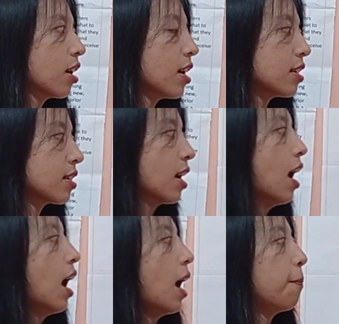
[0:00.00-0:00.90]
is
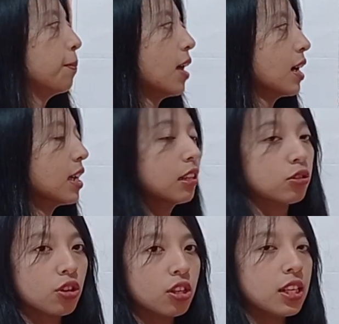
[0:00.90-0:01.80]
applying
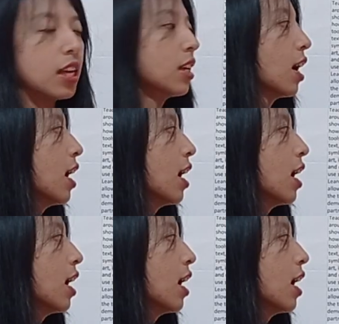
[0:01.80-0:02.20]
learning